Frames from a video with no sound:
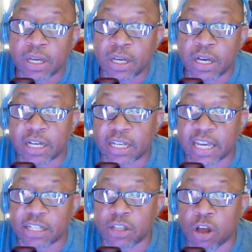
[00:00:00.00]

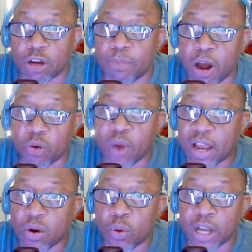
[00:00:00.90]
again talk about right
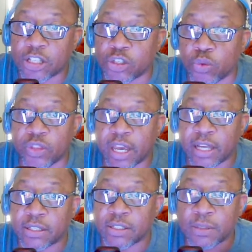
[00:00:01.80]
quick two
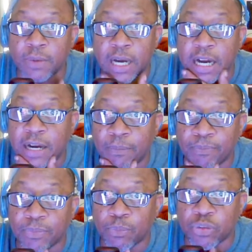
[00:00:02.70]
things:
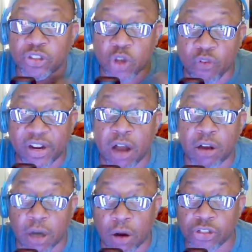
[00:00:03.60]
preserving our
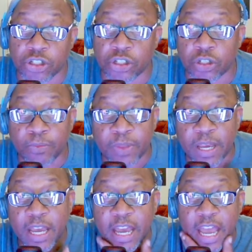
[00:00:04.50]
culture,
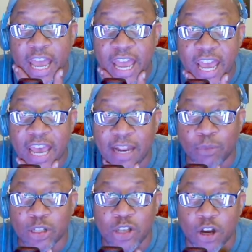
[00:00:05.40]
and I'm
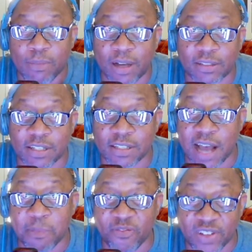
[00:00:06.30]
going to talk about this
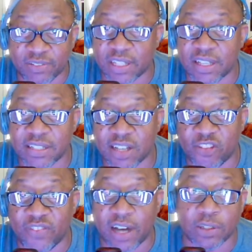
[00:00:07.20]
top 50 list I
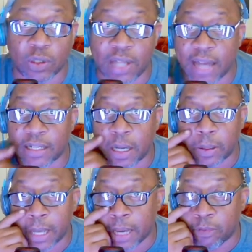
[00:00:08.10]
found online today.
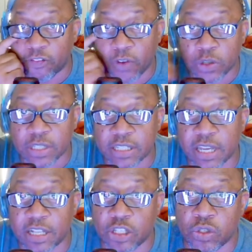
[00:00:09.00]
Okay, but first, let's get
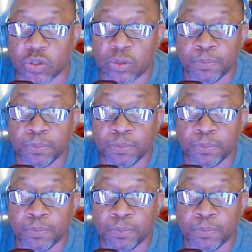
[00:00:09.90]
into